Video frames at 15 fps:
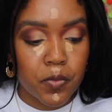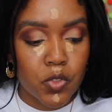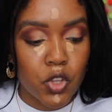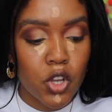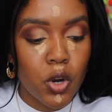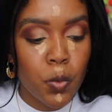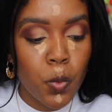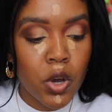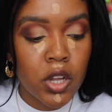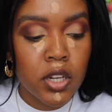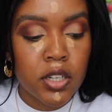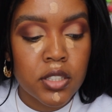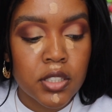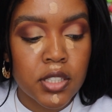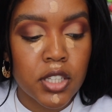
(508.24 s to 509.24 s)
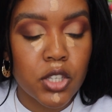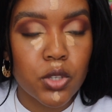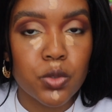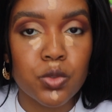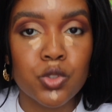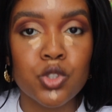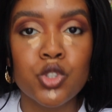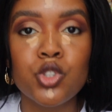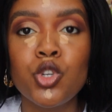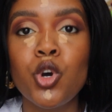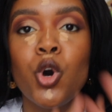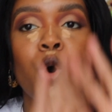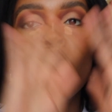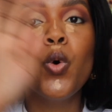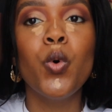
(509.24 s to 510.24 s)
you don't want to use
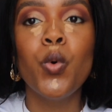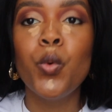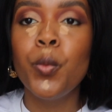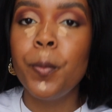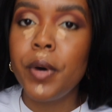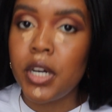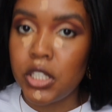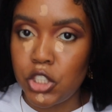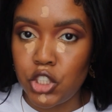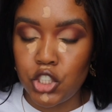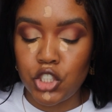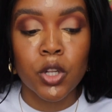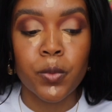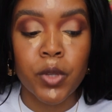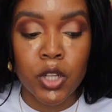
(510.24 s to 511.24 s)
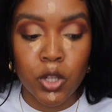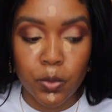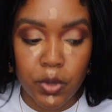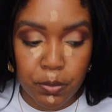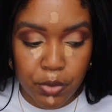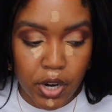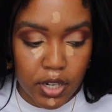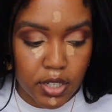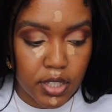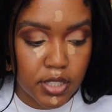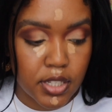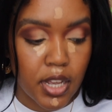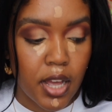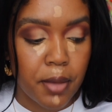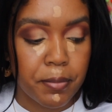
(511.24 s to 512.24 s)
too much glowy
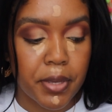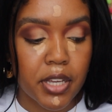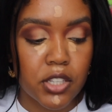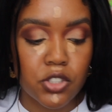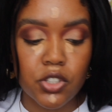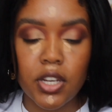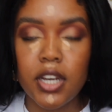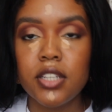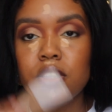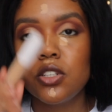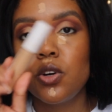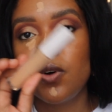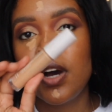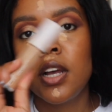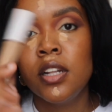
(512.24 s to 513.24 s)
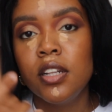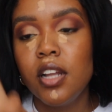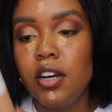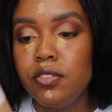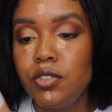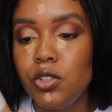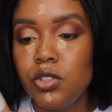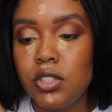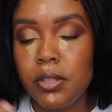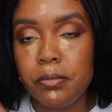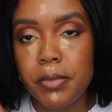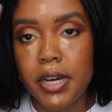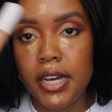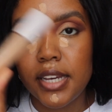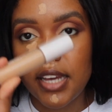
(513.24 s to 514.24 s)
products, because you guys know I love using
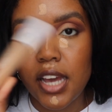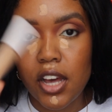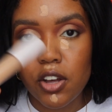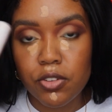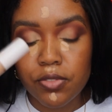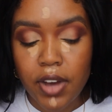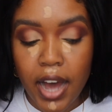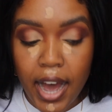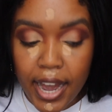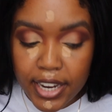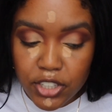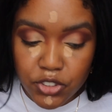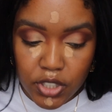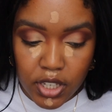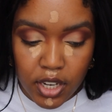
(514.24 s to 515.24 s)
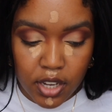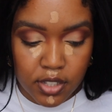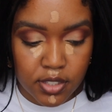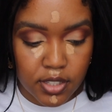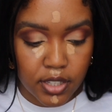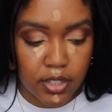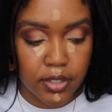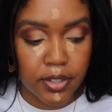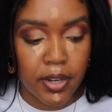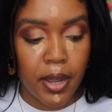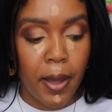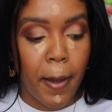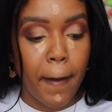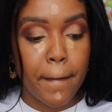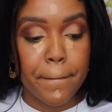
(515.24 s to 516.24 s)
my e.l.f. hydrating concealer,
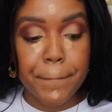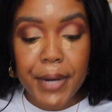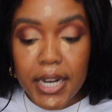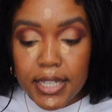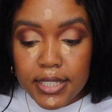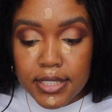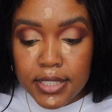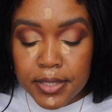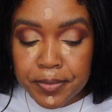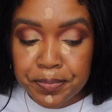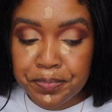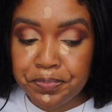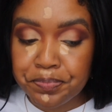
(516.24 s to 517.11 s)
but